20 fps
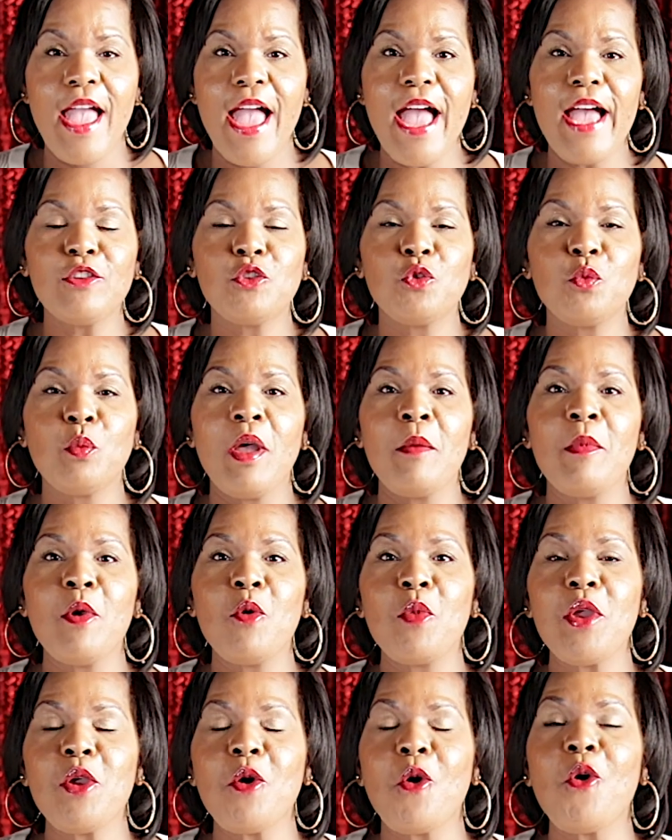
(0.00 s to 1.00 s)
As
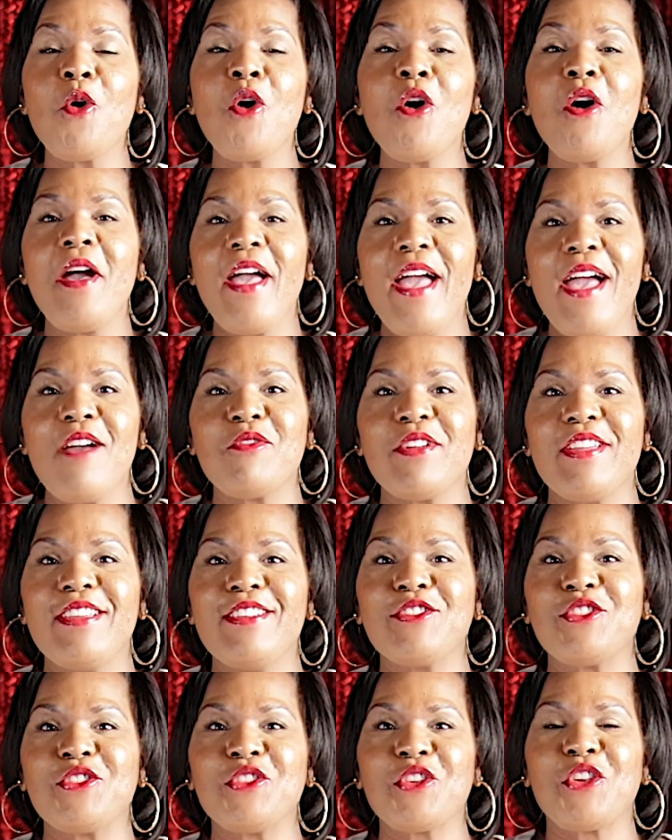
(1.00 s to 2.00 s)
women, we all have
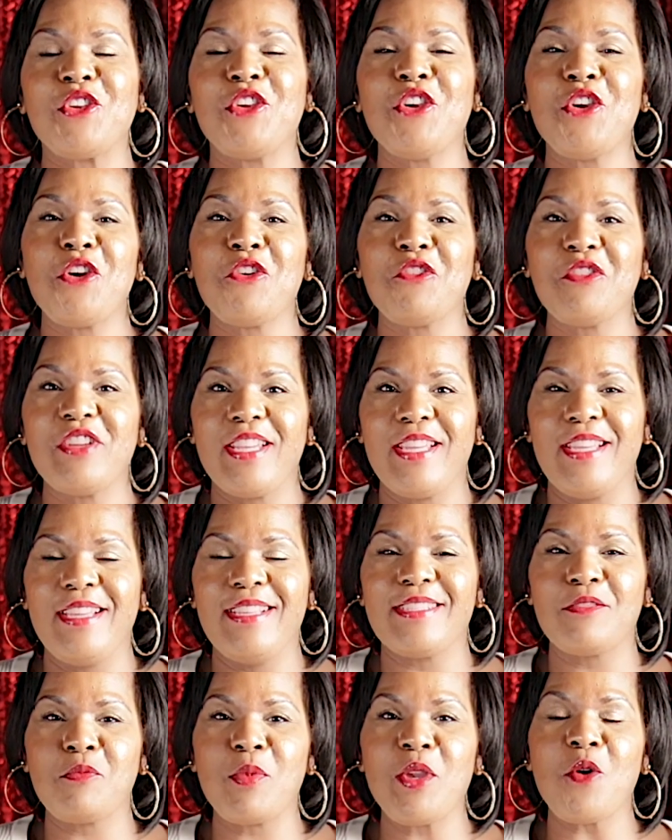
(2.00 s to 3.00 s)

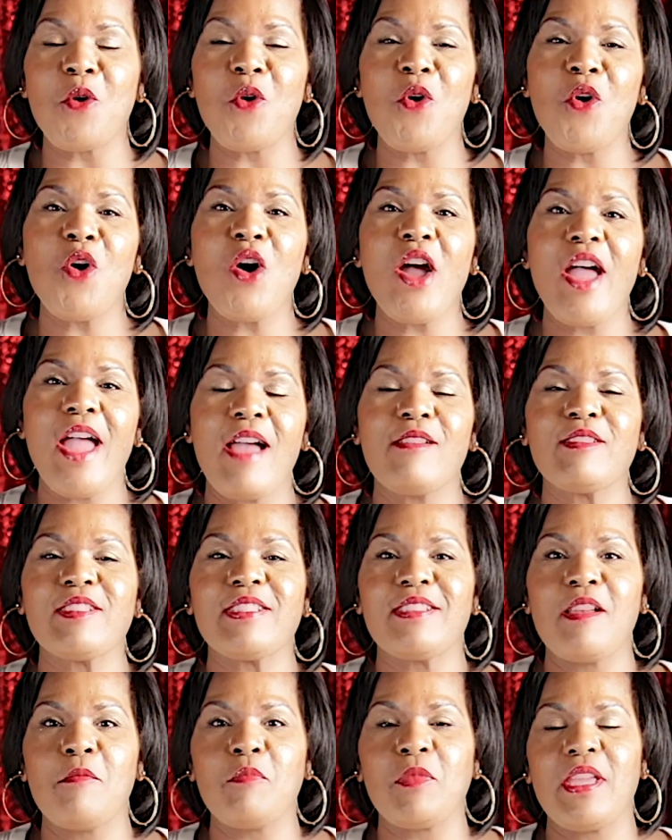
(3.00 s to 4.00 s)
insecurities. We all have
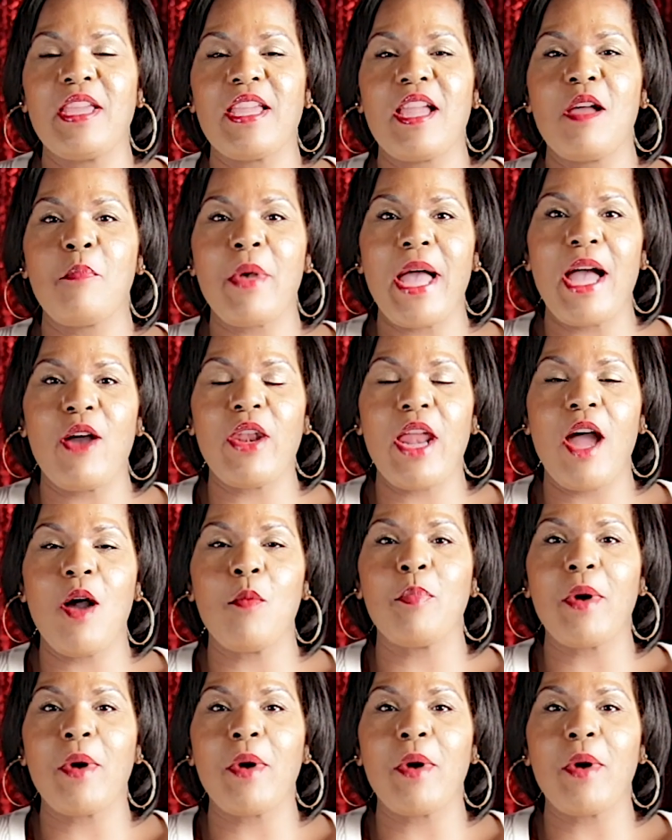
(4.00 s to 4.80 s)
something about our